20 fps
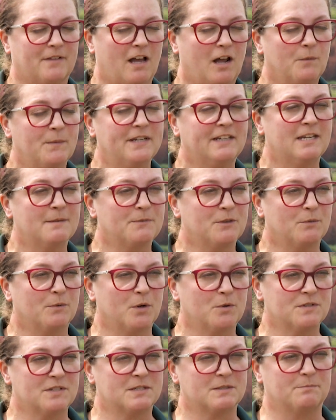How we keep the
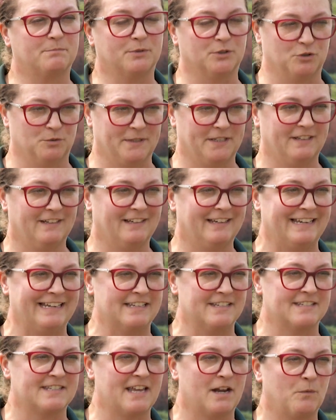roses blooming
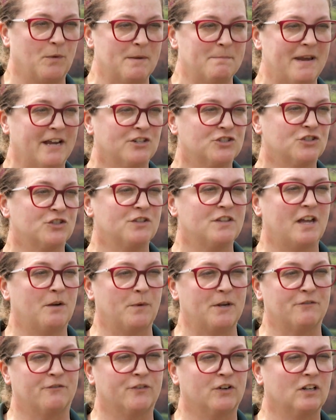is that we make sure that
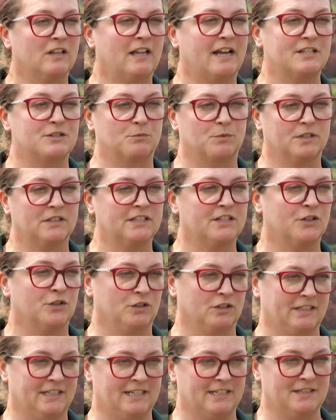we fertilize really
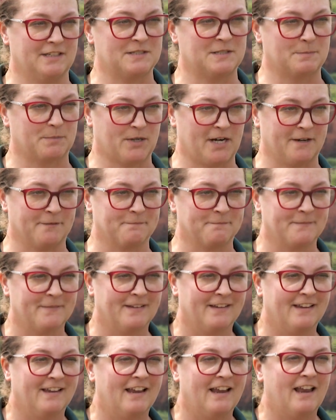early in the spring.
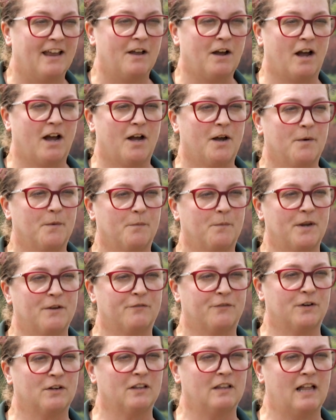Uh, we
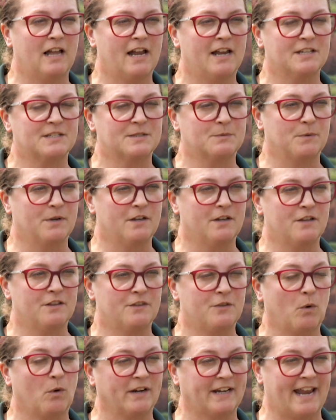fertilize
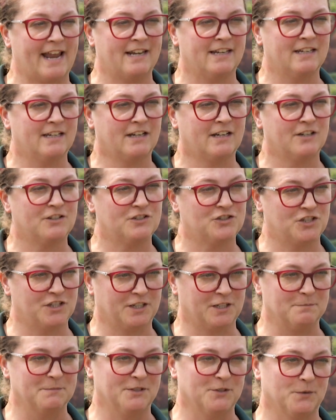with organic
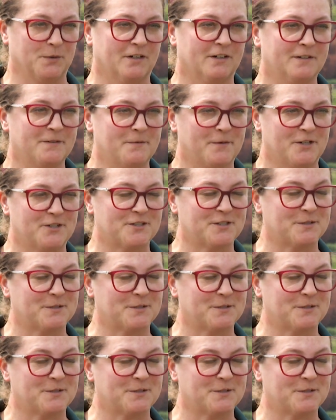chicken manure, which